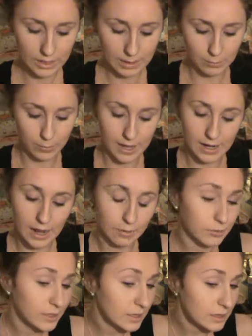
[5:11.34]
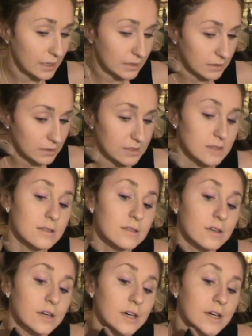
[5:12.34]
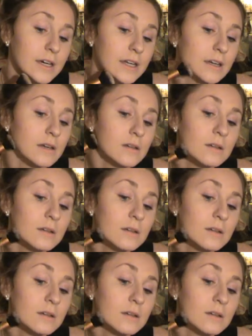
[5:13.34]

But I really think that this is a good